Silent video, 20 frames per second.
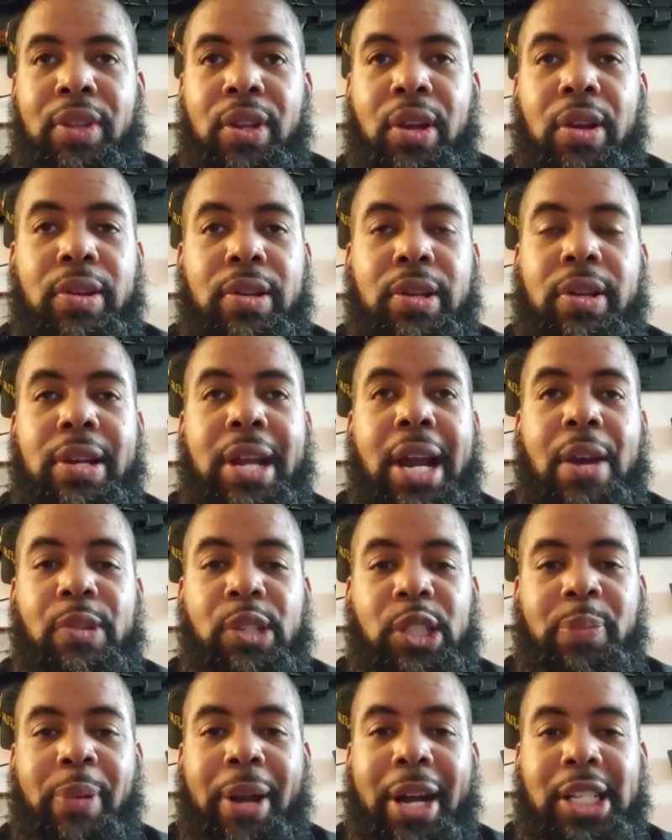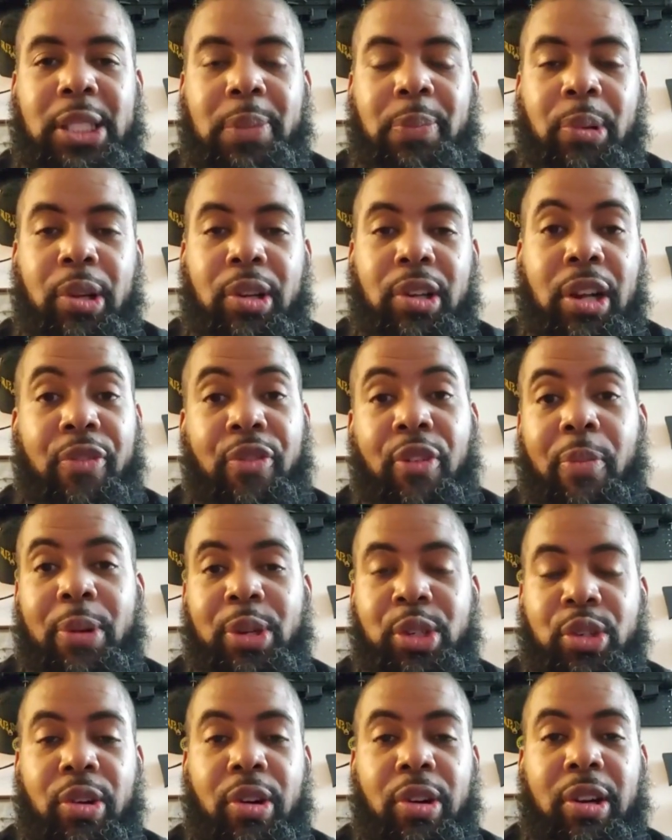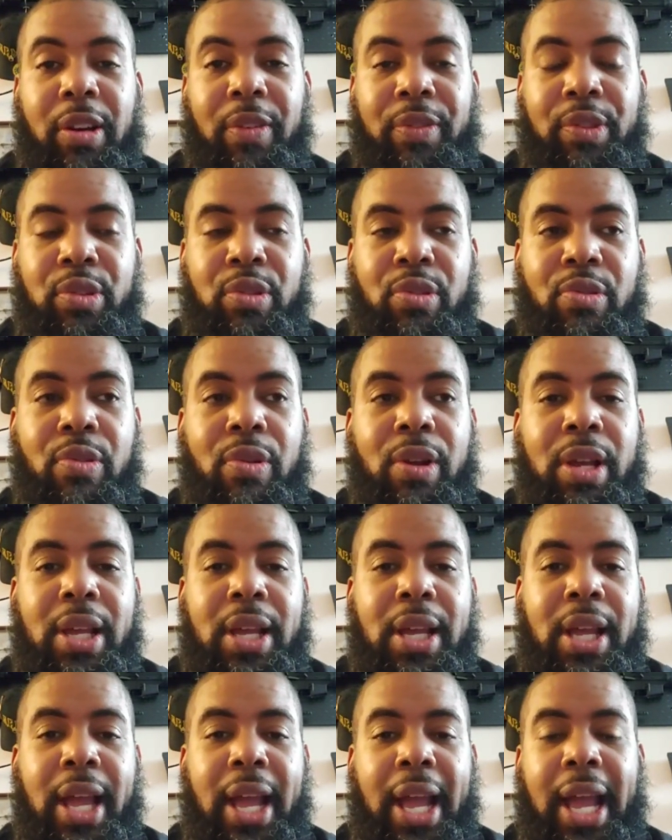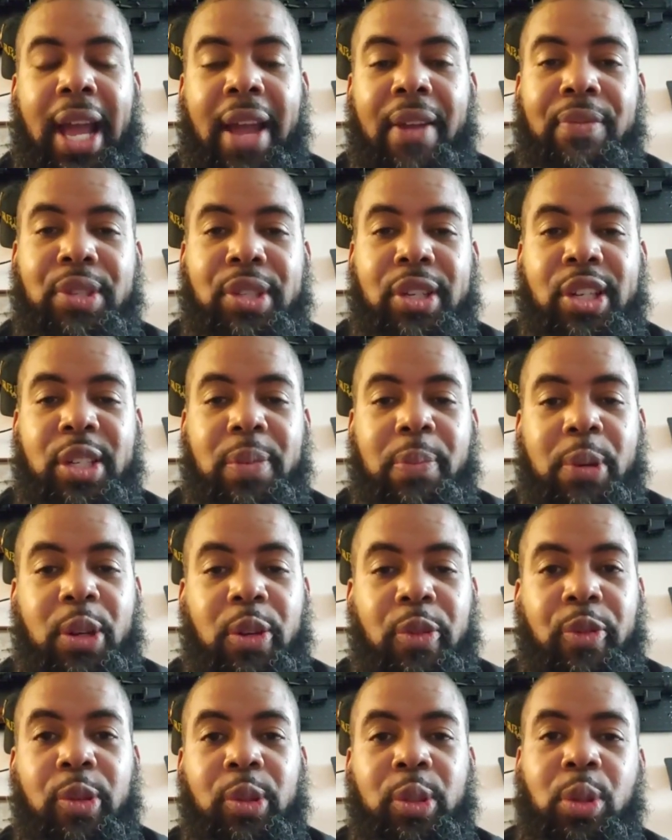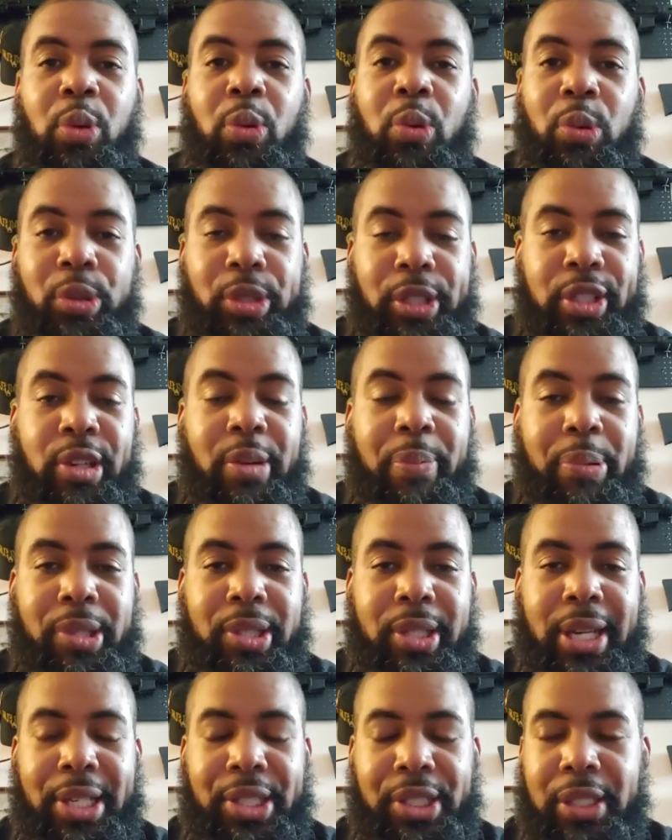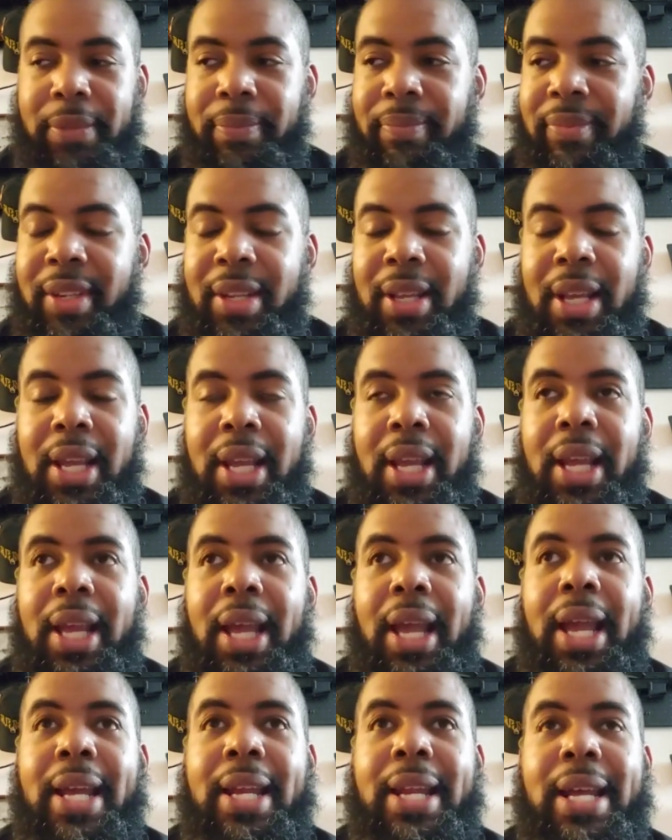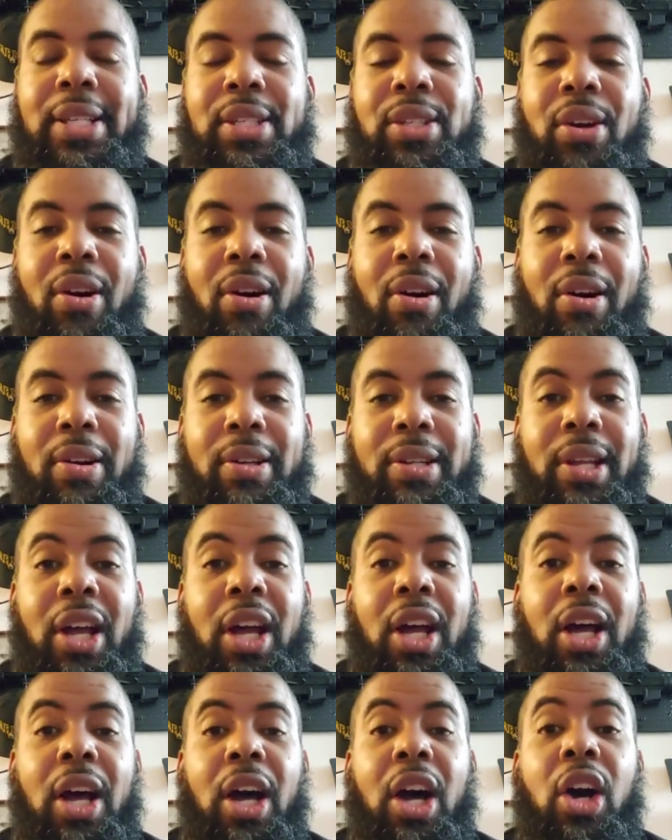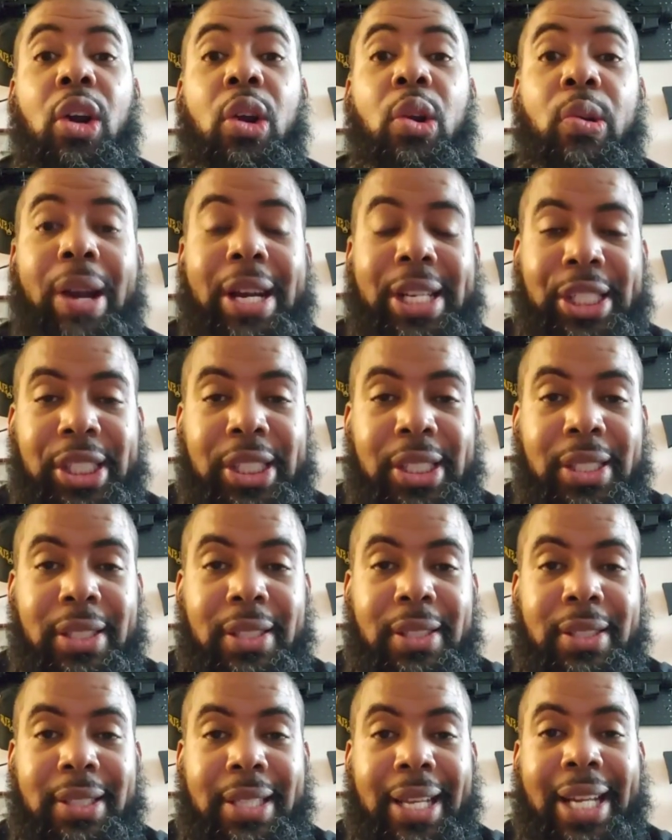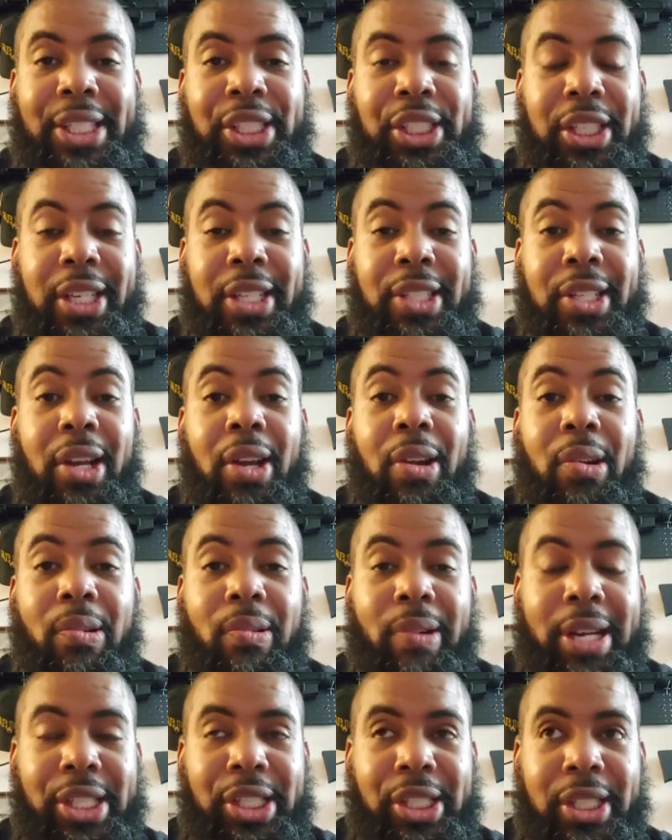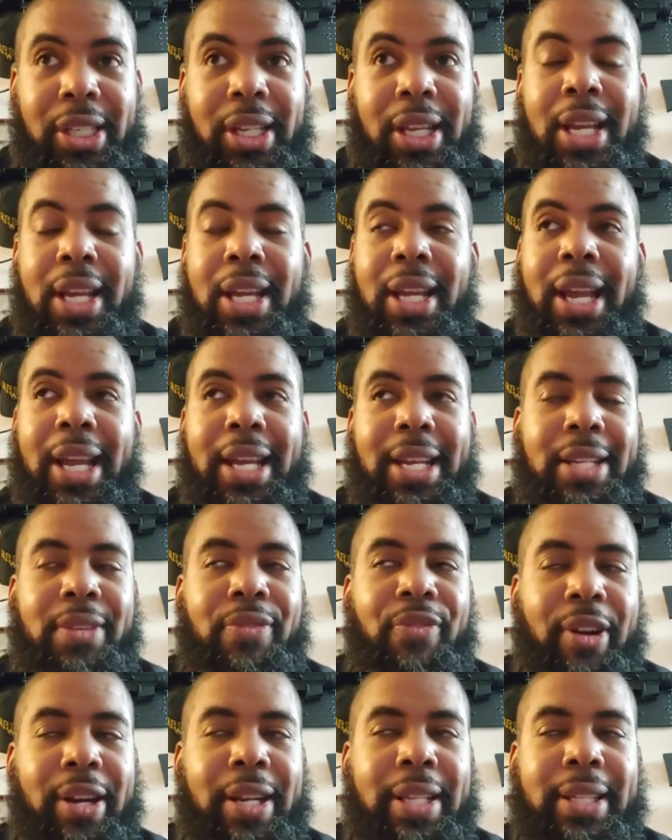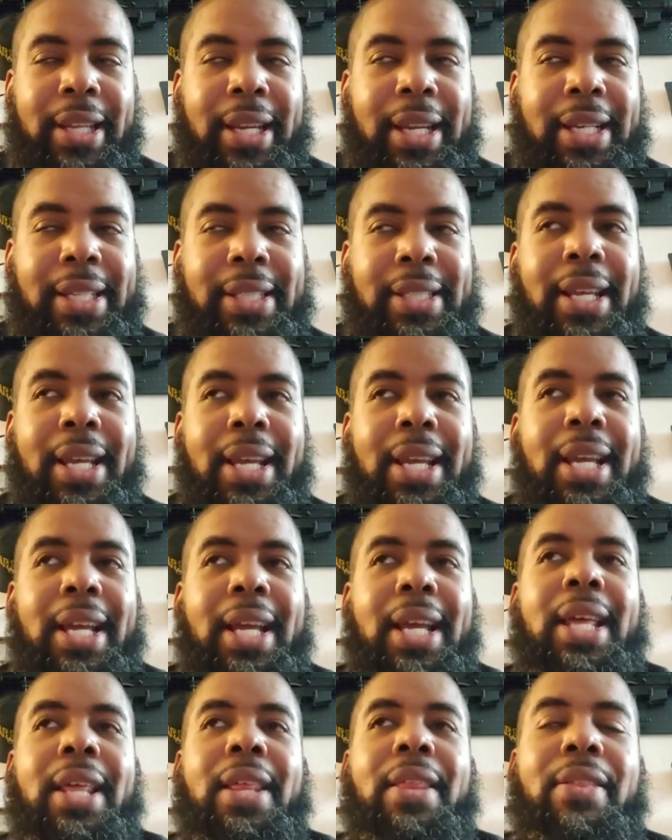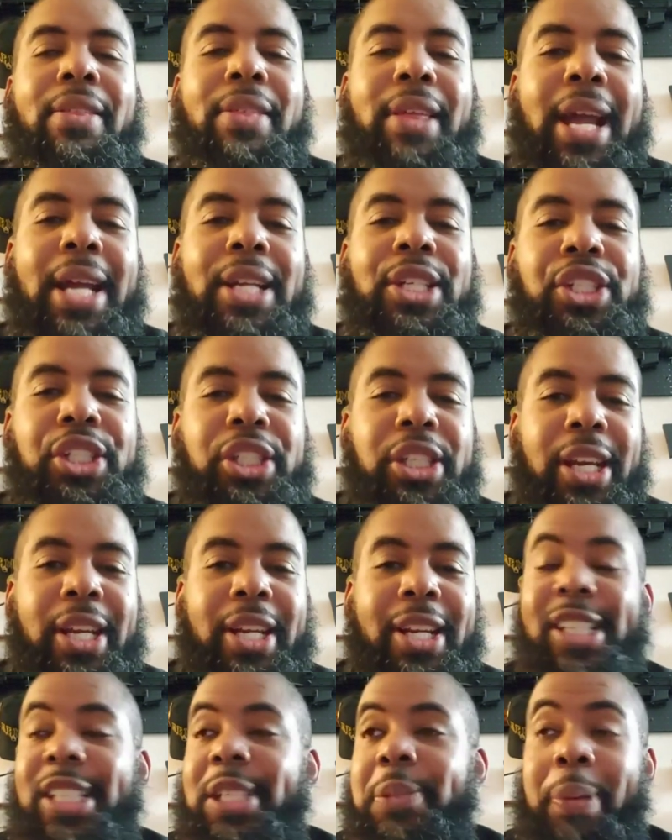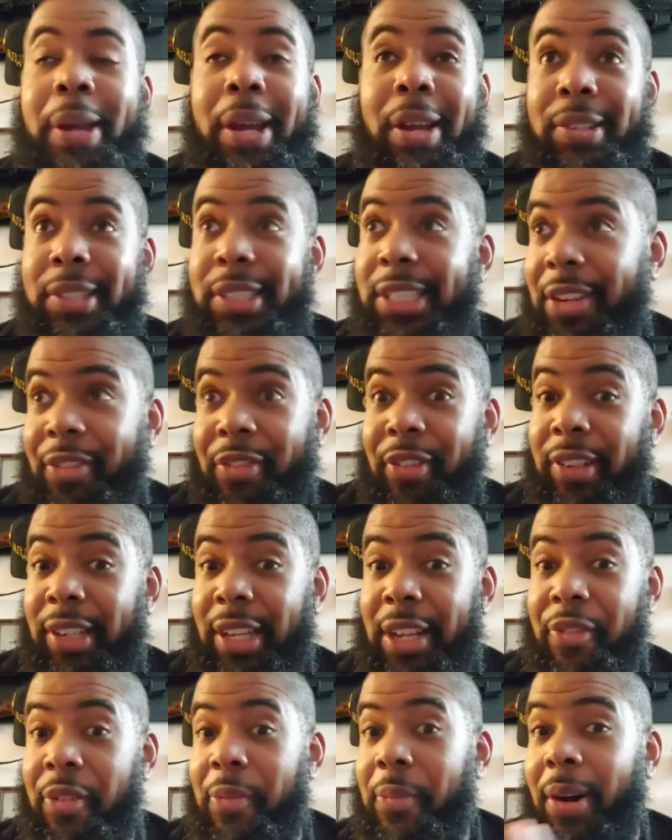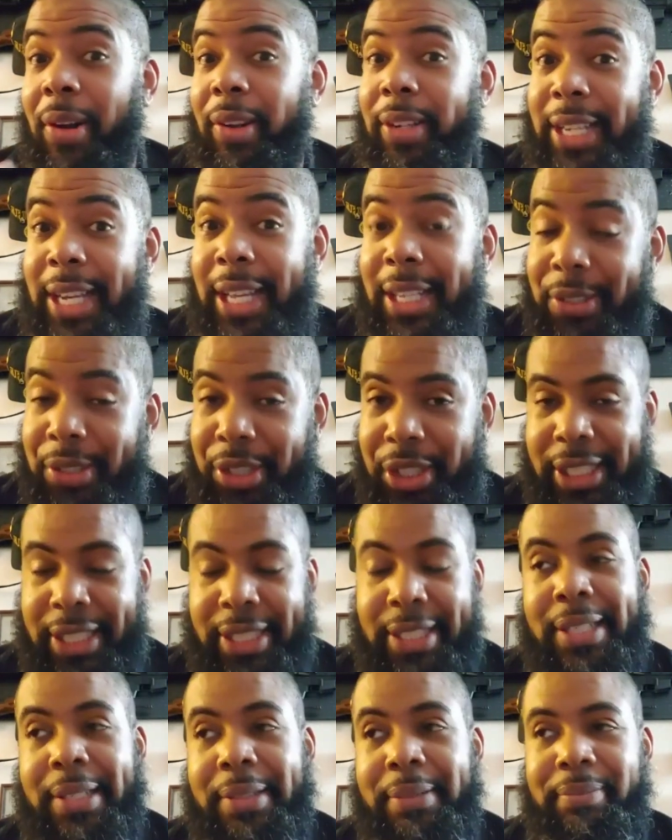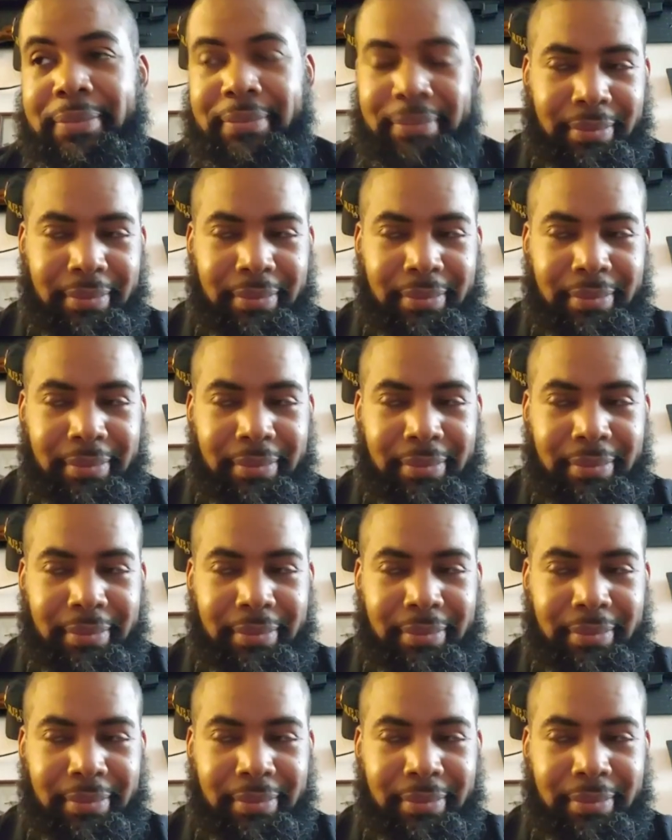You're not responsible enough or mature enough to have such beautiful tools in your possession. And that's called aggression. That shin is aggression. And the funny thing is, that shin is spelled differently from all the other shins.